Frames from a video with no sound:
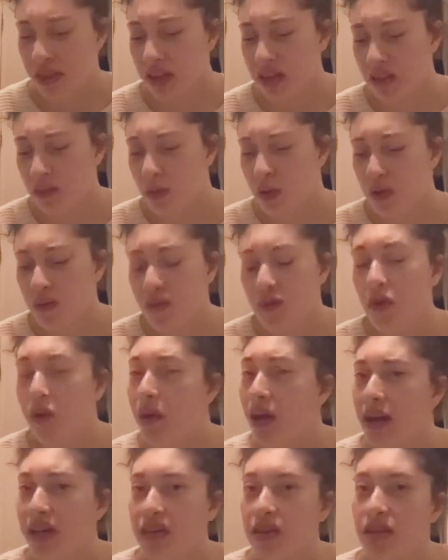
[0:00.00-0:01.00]
they want to throw
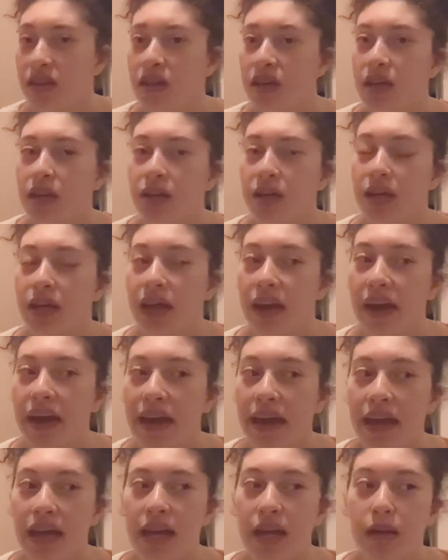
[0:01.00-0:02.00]
like
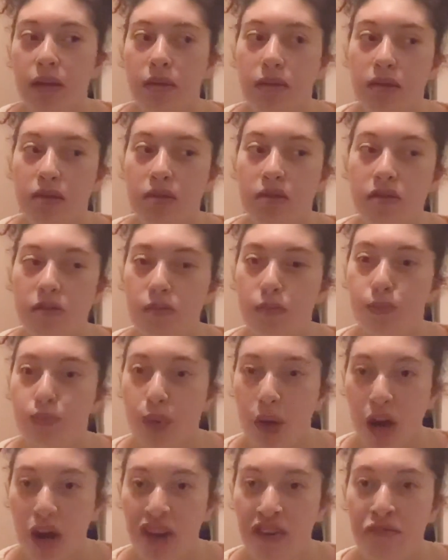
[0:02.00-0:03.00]
a
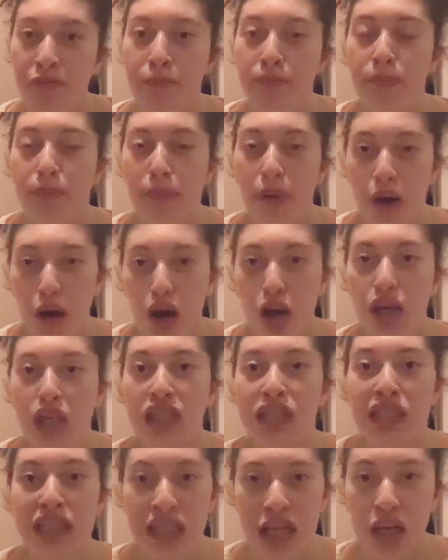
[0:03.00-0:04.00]
birth party
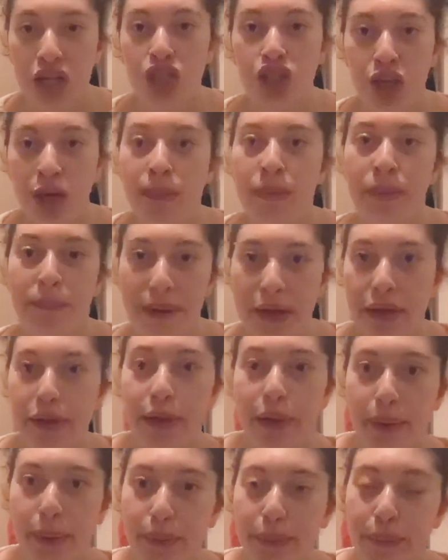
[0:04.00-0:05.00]
slash coming back
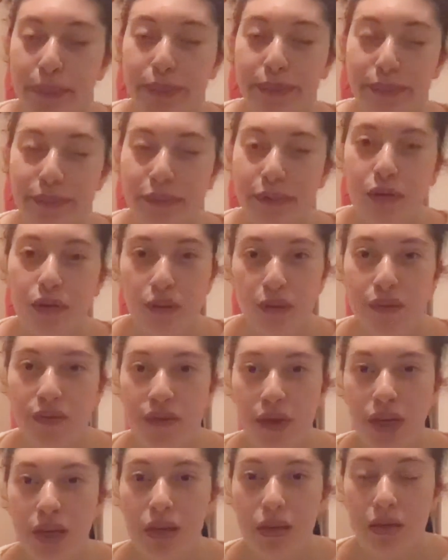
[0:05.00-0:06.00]
home sort of
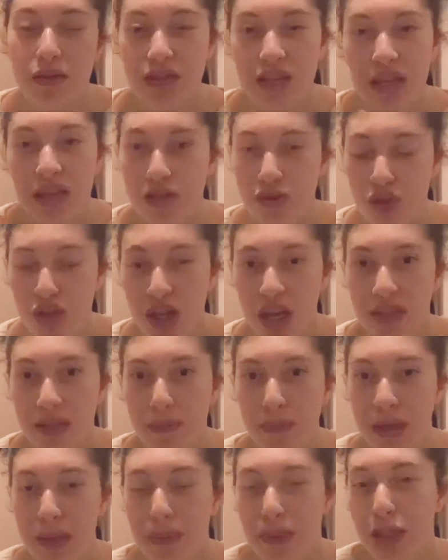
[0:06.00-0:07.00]
thing because they just had a
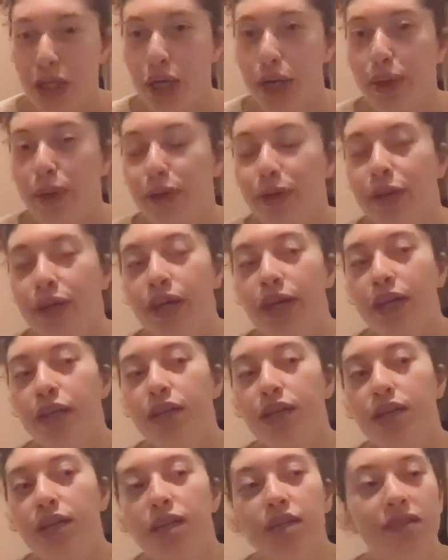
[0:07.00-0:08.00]
baby girl
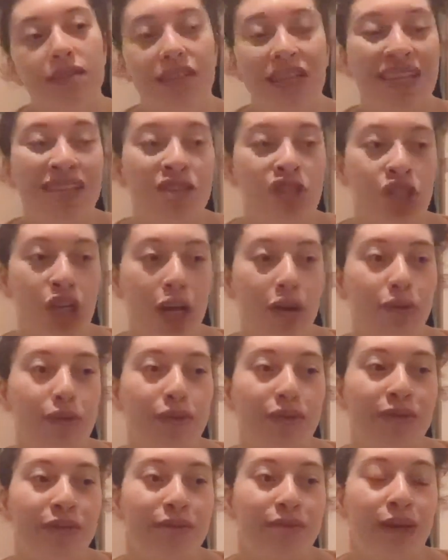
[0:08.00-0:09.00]
second
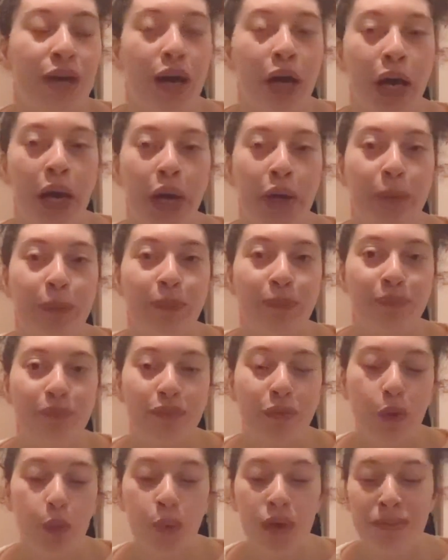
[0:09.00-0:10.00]
child um
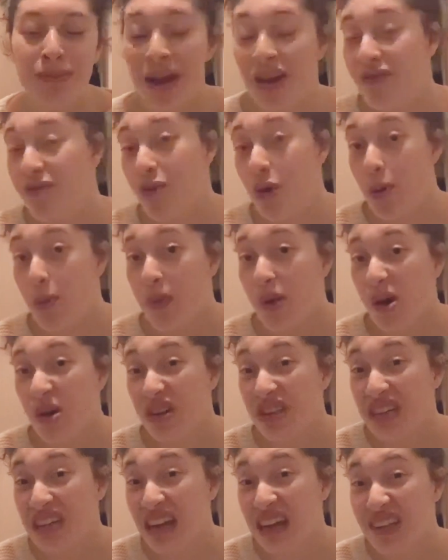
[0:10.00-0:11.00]
we might throw a
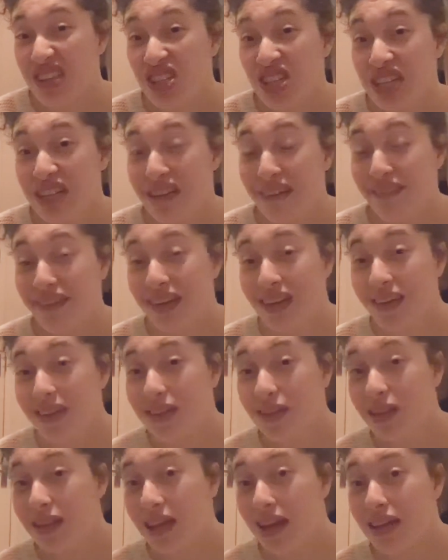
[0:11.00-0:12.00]
party actually i think
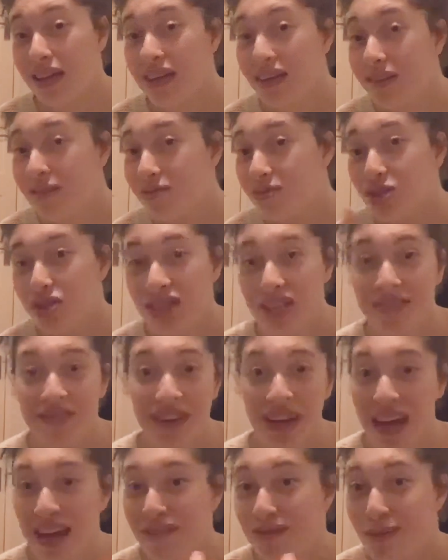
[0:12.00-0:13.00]
like a, uh, just
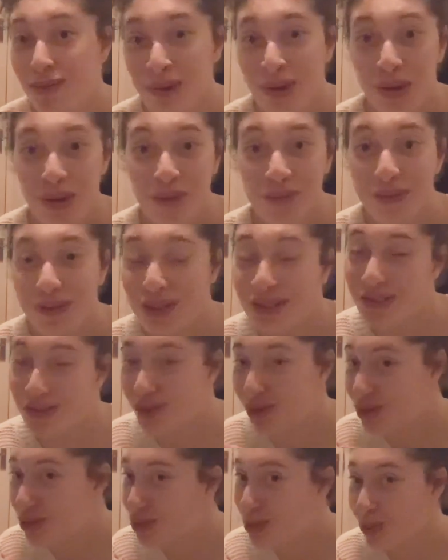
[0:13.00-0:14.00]
invite everyone over and
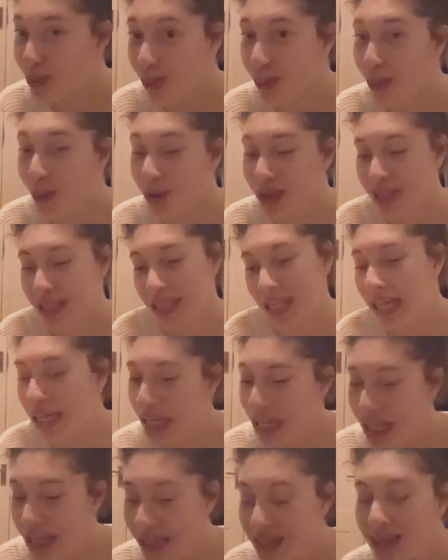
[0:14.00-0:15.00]
just talk and
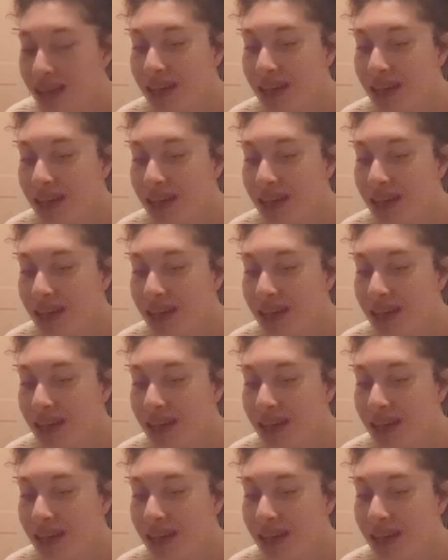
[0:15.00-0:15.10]
eat